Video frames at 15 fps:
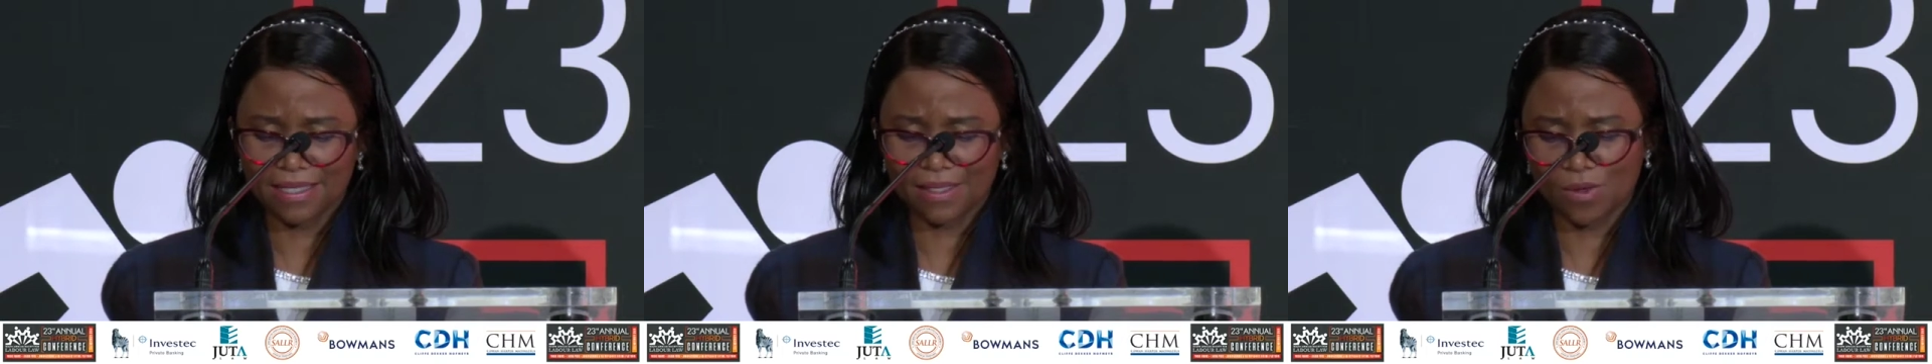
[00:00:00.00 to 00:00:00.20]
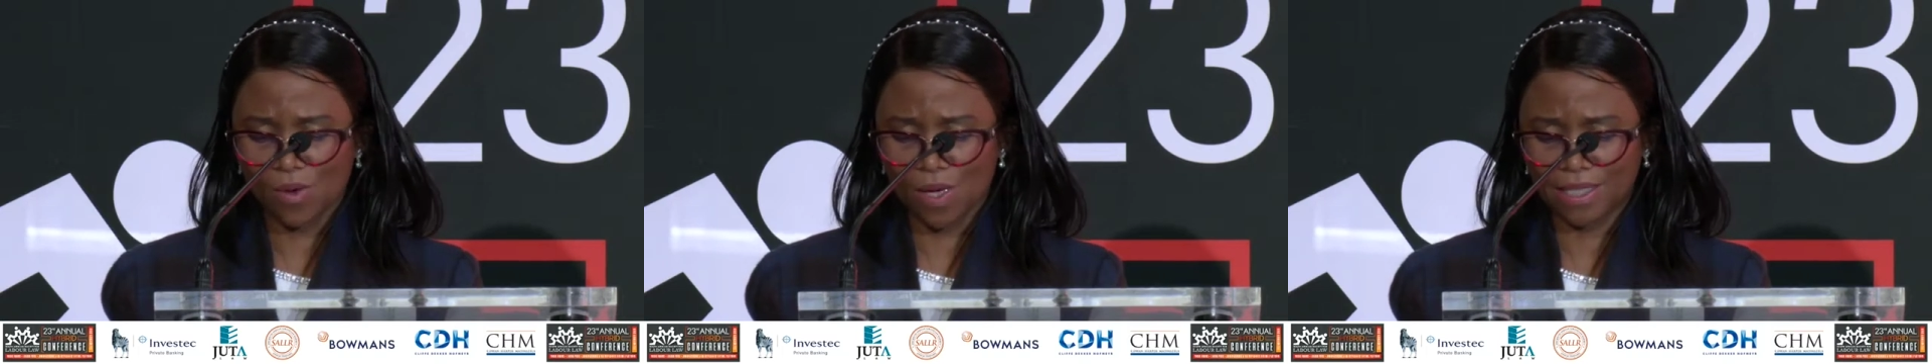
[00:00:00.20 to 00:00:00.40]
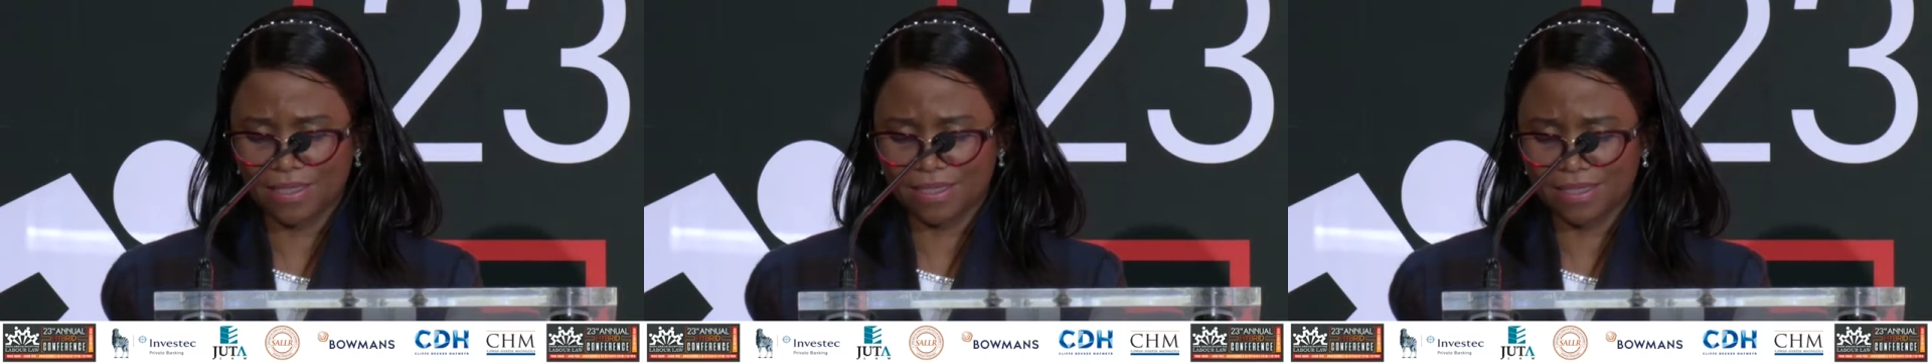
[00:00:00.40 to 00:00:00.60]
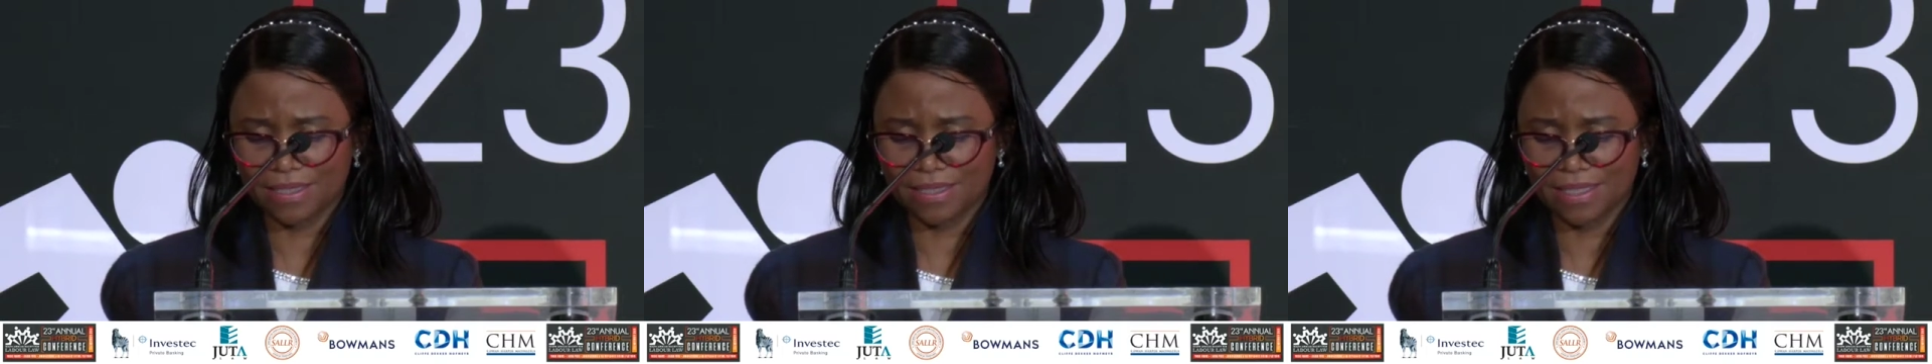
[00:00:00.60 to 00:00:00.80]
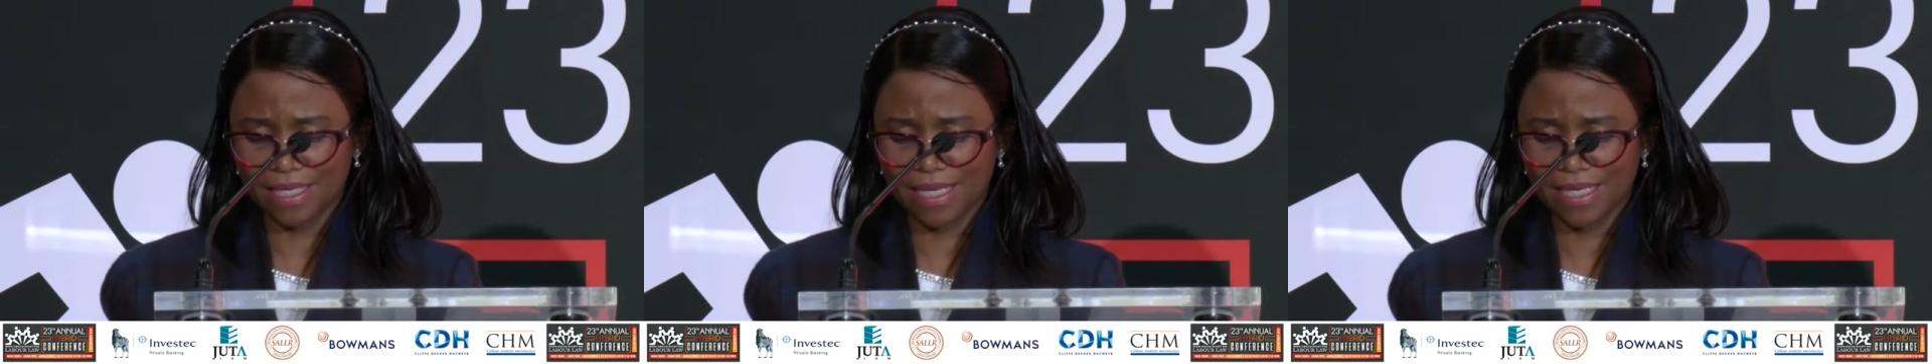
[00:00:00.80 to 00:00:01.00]

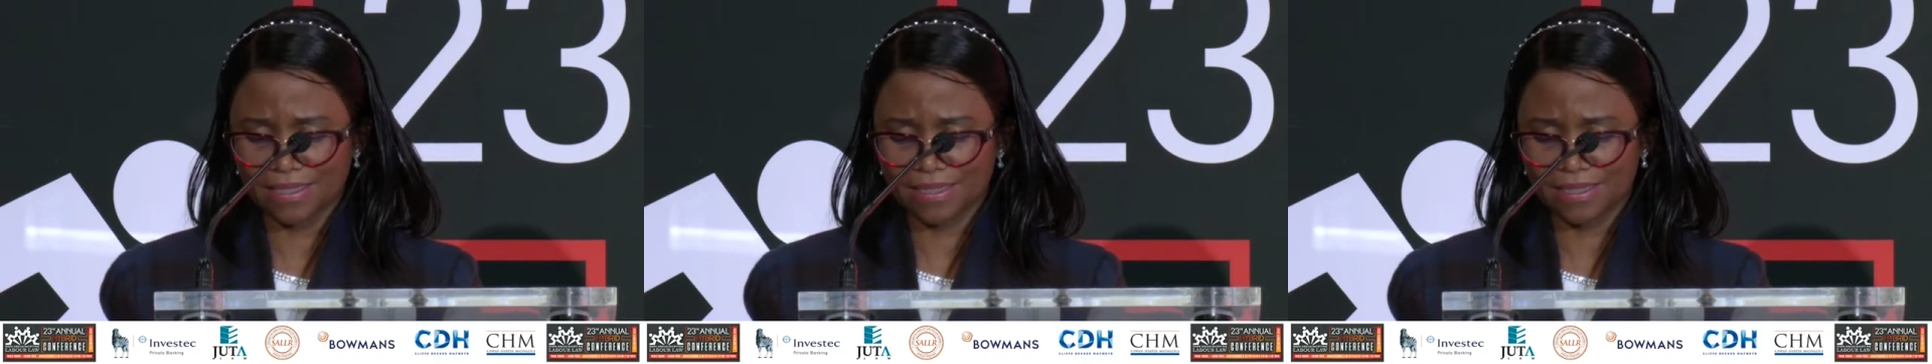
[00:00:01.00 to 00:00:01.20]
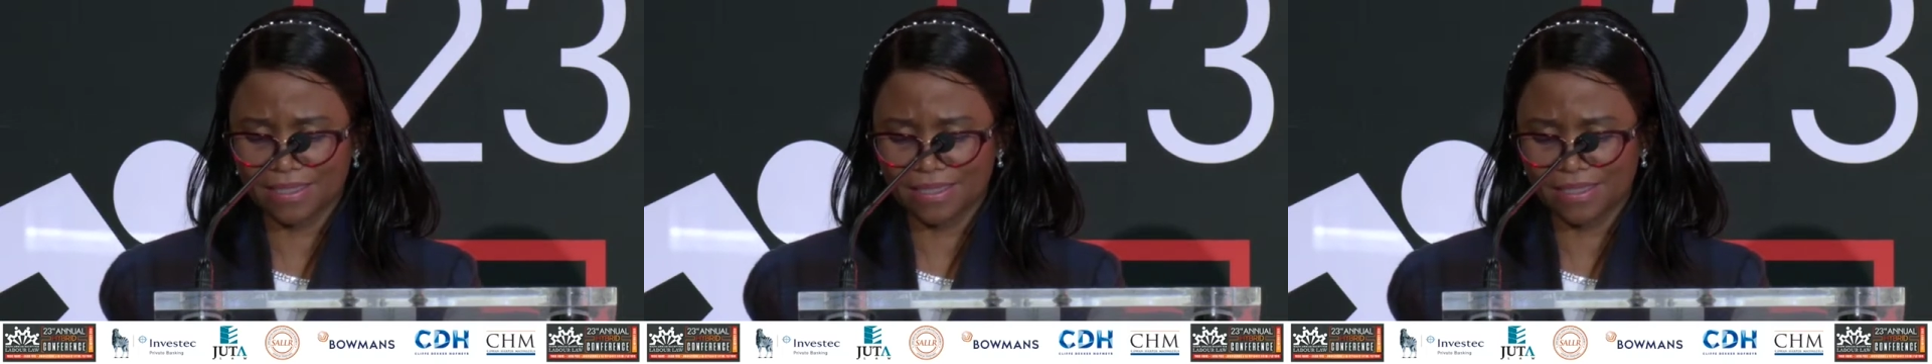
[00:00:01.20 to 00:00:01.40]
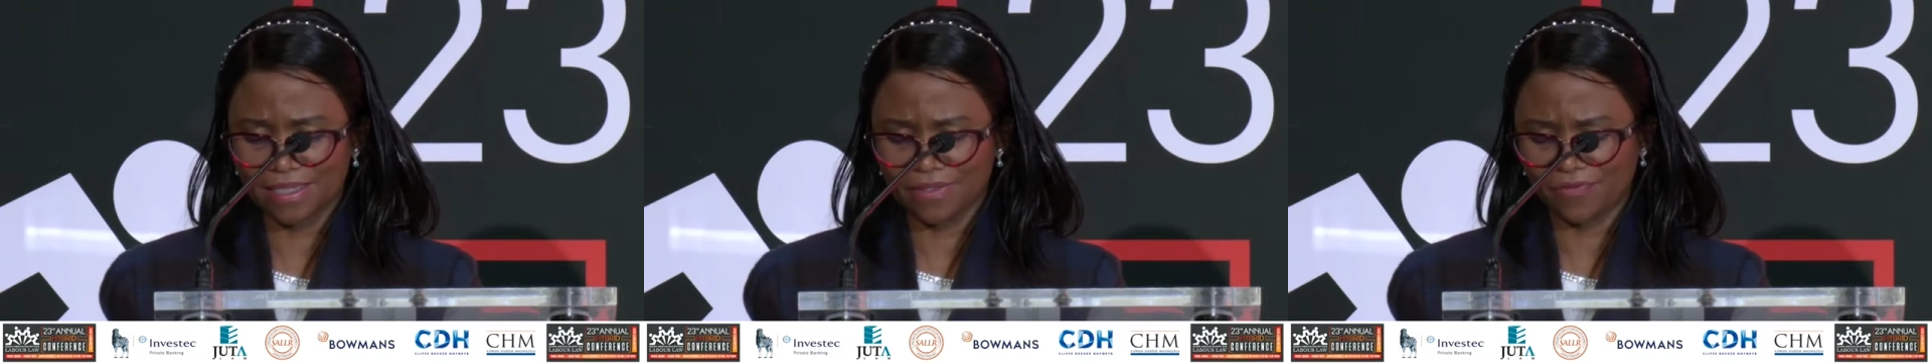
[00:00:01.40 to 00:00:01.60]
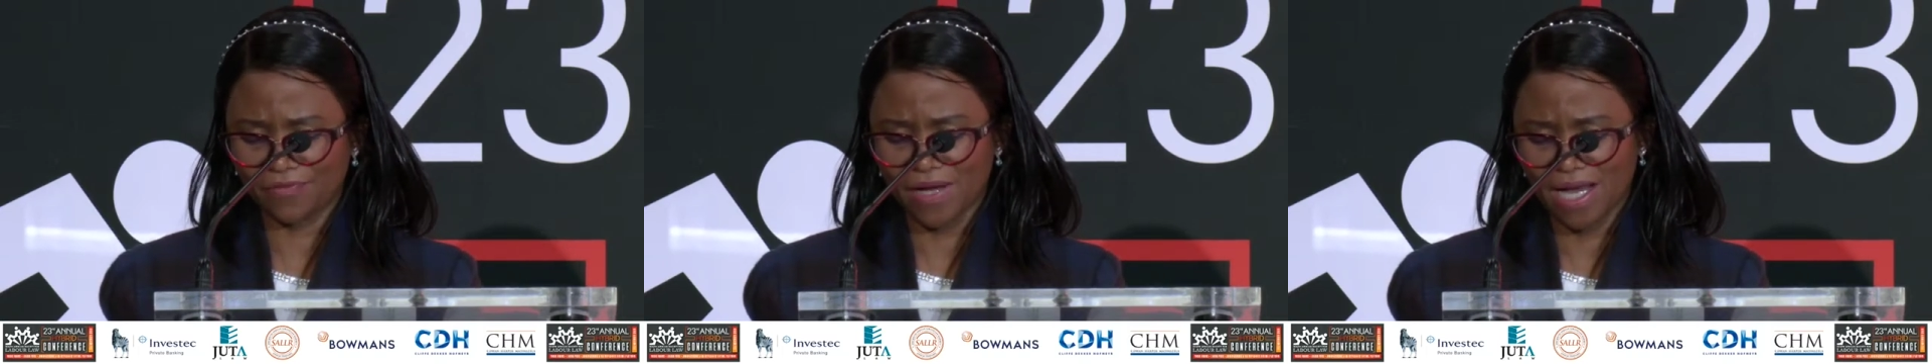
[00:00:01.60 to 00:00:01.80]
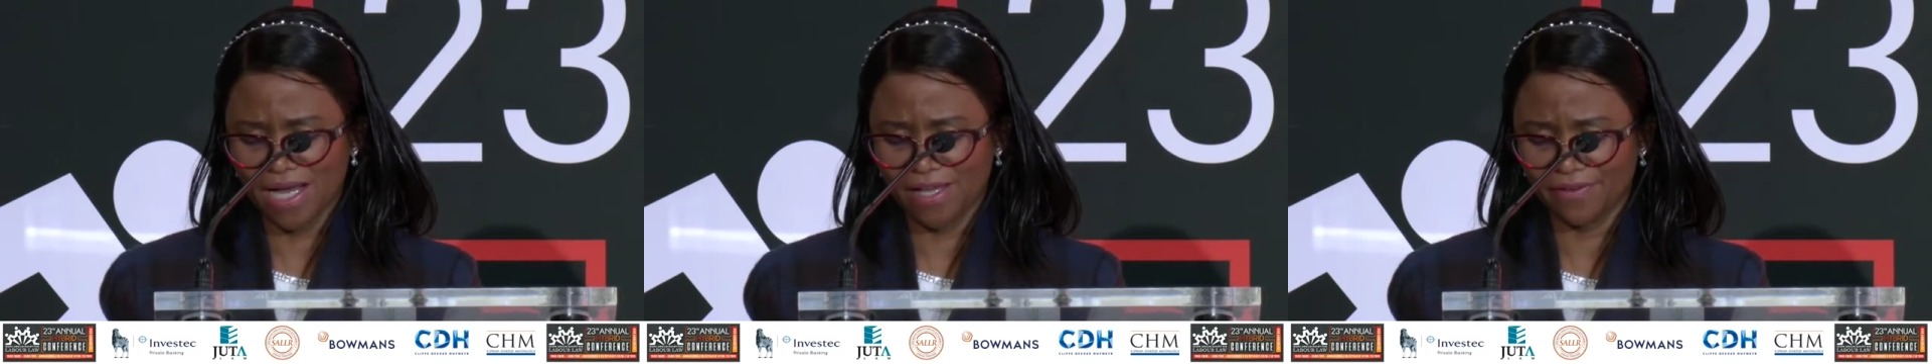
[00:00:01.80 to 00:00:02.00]
equality, SDG
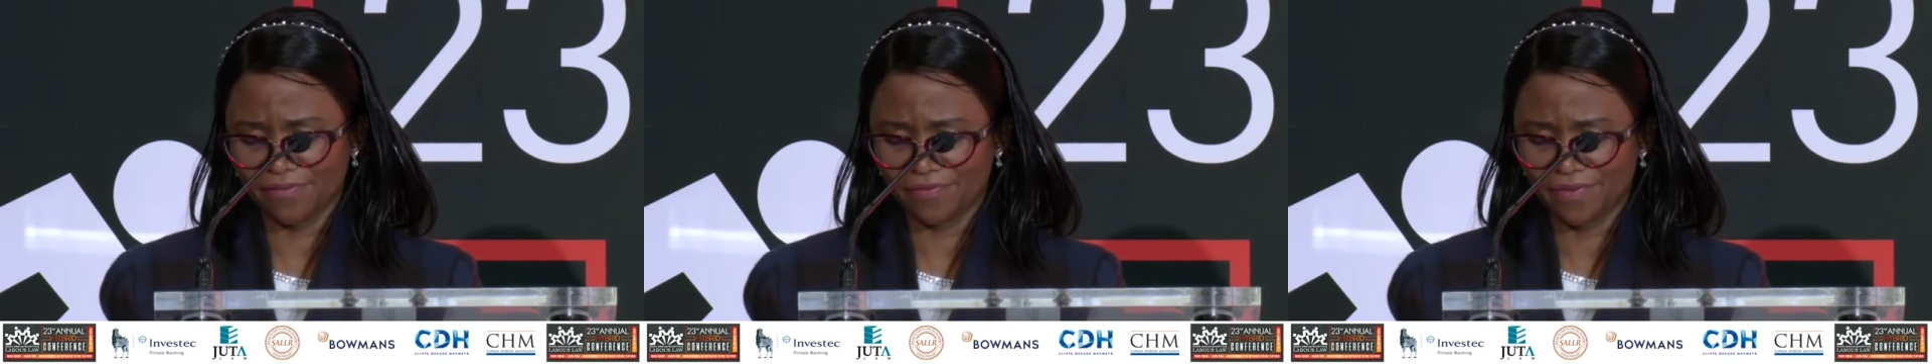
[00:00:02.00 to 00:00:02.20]
5,